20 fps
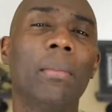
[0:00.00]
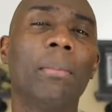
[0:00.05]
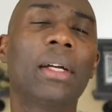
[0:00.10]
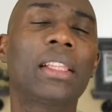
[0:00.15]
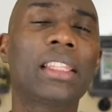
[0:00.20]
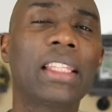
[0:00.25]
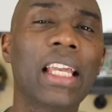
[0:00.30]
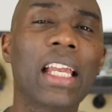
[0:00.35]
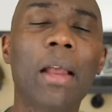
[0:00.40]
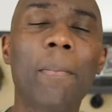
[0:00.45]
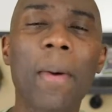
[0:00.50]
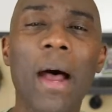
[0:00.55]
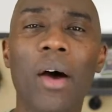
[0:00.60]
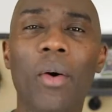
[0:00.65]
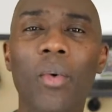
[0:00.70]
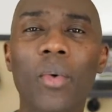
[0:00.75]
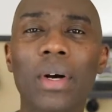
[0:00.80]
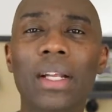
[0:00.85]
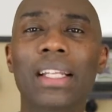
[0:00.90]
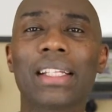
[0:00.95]
But think
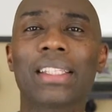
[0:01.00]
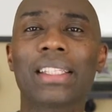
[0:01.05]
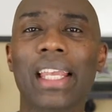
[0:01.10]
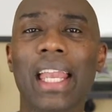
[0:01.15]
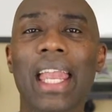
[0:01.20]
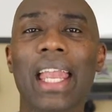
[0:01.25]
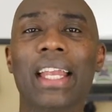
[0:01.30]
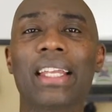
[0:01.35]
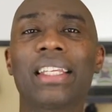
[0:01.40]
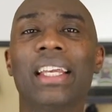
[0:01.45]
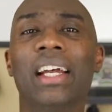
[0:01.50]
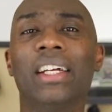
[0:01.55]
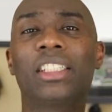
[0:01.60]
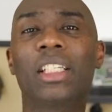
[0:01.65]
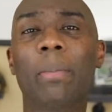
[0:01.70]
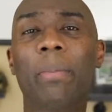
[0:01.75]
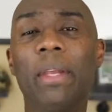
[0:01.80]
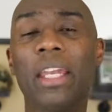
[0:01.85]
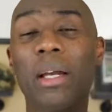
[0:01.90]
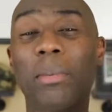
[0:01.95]
about what it takes
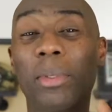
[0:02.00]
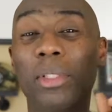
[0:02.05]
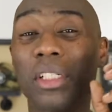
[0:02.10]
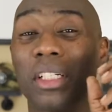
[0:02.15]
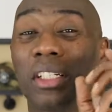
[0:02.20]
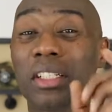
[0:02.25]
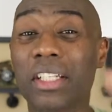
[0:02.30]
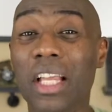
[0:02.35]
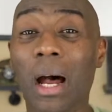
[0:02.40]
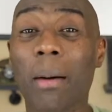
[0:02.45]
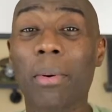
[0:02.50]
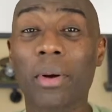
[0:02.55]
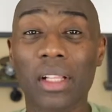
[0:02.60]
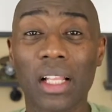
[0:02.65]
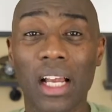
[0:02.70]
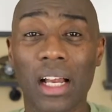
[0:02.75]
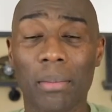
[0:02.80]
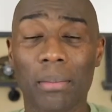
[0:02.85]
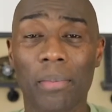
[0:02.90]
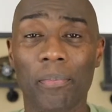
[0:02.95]
to be able to double
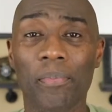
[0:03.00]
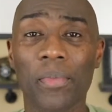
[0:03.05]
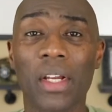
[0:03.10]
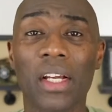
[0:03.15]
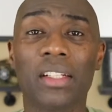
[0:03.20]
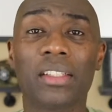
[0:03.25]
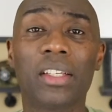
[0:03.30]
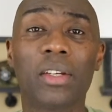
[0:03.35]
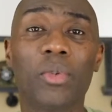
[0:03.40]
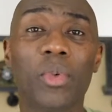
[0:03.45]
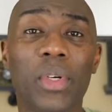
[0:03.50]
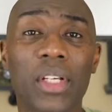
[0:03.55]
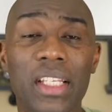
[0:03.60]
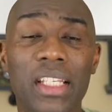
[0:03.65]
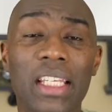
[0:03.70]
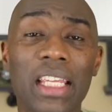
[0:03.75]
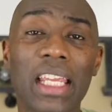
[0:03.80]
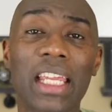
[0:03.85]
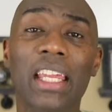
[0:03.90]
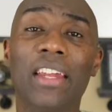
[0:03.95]
up, to
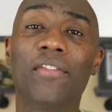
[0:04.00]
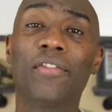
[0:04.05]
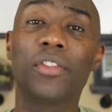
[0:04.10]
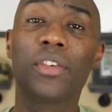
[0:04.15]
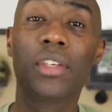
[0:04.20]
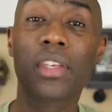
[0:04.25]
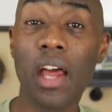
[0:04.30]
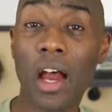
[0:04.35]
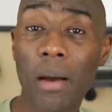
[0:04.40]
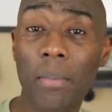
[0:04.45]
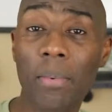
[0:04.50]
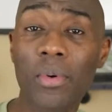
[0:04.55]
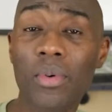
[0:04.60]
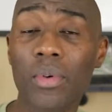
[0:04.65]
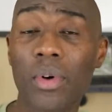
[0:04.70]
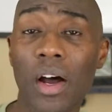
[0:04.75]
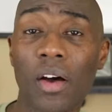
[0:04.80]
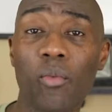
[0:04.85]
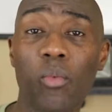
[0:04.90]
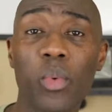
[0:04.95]
receive
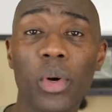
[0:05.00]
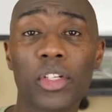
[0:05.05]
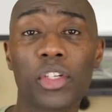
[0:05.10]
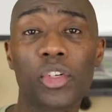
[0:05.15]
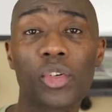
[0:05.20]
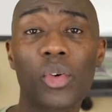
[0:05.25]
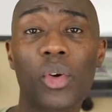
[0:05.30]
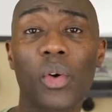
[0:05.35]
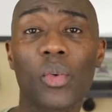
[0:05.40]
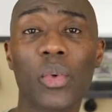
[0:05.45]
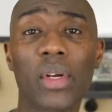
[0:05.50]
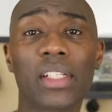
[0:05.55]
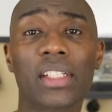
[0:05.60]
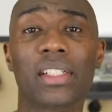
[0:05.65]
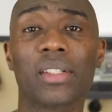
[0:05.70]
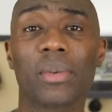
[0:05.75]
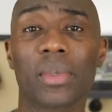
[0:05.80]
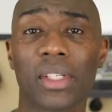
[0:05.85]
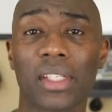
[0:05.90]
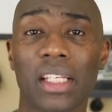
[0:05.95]
double of what you
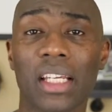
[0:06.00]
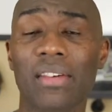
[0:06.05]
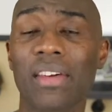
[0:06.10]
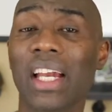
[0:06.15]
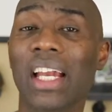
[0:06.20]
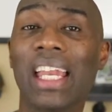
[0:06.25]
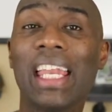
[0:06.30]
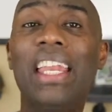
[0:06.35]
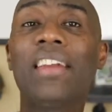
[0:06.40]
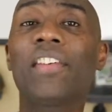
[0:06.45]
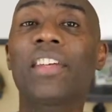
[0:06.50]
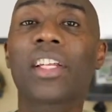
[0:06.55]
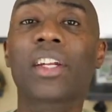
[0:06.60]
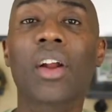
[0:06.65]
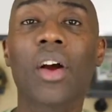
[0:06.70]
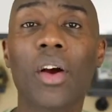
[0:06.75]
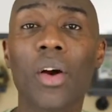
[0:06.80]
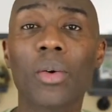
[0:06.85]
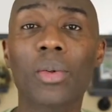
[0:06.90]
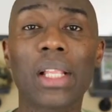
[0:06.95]
originally received. Even in
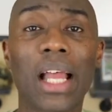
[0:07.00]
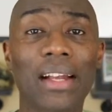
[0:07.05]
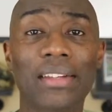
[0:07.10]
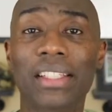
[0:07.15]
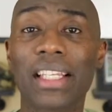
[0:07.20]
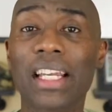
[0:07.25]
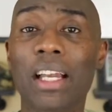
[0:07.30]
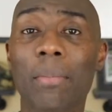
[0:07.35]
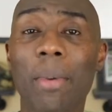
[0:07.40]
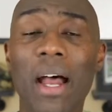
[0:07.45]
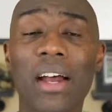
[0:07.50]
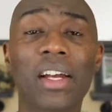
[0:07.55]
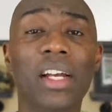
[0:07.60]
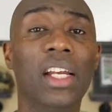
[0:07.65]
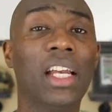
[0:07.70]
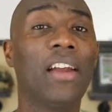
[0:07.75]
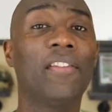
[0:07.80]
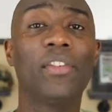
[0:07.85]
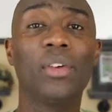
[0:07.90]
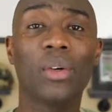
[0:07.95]
our own lives, think about
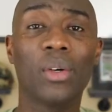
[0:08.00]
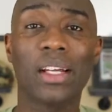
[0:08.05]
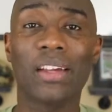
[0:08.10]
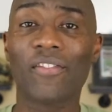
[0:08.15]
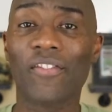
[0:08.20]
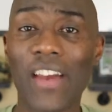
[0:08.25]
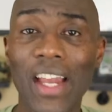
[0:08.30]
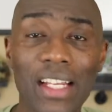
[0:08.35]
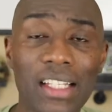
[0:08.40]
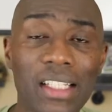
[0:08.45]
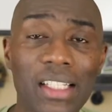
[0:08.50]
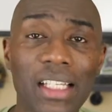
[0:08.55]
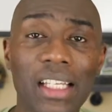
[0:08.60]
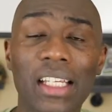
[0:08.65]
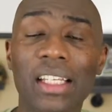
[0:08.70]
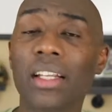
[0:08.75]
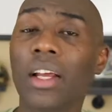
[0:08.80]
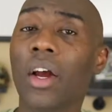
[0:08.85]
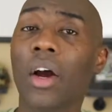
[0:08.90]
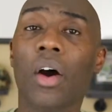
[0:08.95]
if you were
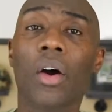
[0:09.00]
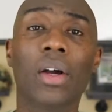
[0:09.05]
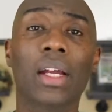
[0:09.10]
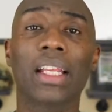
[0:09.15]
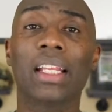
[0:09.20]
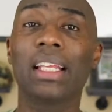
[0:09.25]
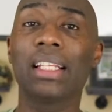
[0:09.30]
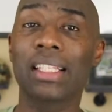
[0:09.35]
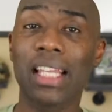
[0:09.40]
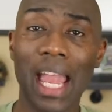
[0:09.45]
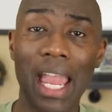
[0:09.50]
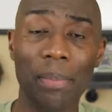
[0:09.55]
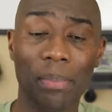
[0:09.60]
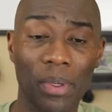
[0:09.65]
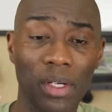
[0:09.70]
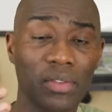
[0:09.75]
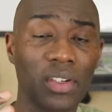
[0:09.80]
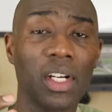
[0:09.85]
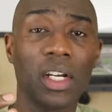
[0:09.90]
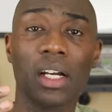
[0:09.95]
investing or any type
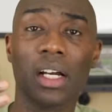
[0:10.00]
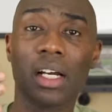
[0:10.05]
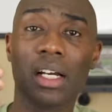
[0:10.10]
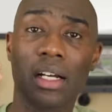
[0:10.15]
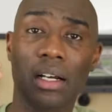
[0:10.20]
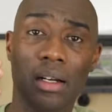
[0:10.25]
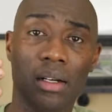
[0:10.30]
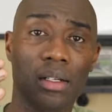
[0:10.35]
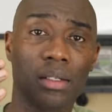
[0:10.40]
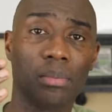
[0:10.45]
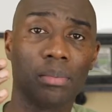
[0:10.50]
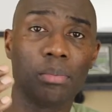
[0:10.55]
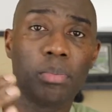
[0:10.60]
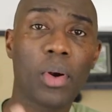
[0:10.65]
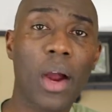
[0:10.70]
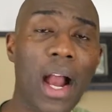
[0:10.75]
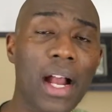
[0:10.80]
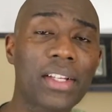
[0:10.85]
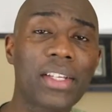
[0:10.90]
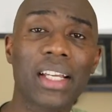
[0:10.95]
of
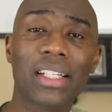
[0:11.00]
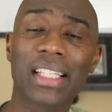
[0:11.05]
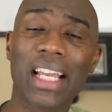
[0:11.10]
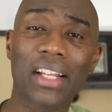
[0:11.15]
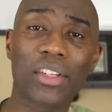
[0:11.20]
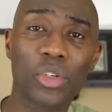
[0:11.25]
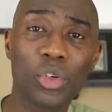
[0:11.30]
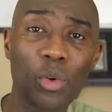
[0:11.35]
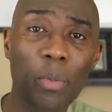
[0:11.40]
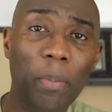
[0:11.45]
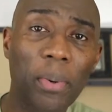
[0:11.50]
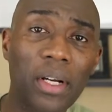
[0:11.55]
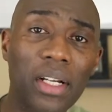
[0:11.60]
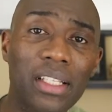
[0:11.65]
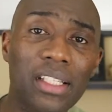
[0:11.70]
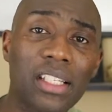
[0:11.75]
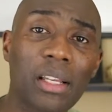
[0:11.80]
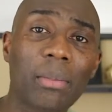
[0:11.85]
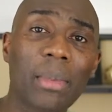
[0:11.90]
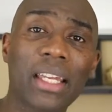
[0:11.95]
project that you
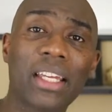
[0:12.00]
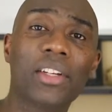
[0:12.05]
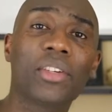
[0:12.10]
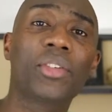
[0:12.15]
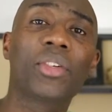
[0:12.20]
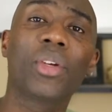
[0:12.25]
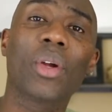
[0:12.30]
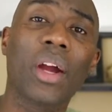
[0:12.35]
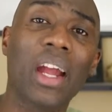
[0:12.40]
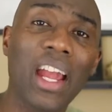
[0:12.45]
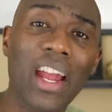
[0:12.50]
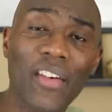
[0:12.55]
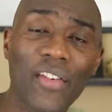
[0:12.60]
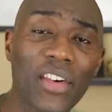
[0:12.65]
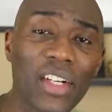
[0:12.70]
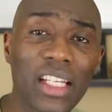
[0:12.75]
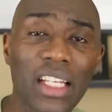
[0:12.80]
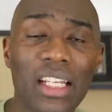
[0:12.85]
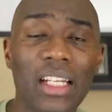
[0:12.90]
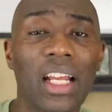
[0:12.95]
put some energy or
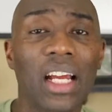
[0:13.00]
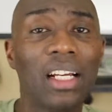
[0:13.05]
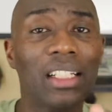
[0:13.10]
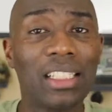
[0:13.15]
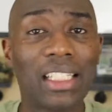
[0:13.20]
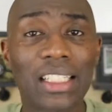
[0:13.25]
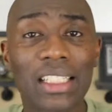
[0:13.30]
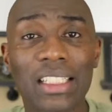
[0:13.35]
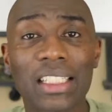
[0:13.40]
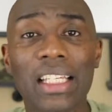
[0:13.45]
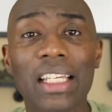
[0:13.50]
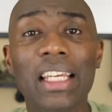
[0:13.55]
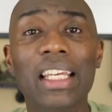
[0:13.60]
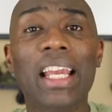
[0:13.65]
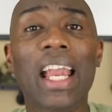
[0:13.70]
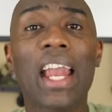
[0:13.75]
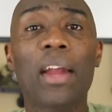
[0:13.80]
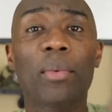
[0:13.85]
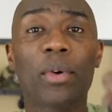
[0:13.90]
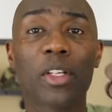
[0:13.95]
effort in to
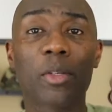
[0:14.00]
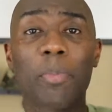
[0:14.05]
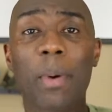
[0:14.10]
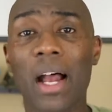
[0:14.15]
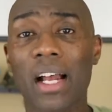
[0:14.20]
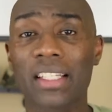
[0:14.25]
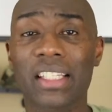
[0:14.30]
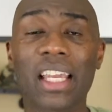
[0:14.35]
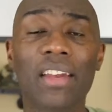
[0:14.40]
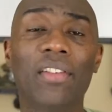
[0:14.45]
see a response.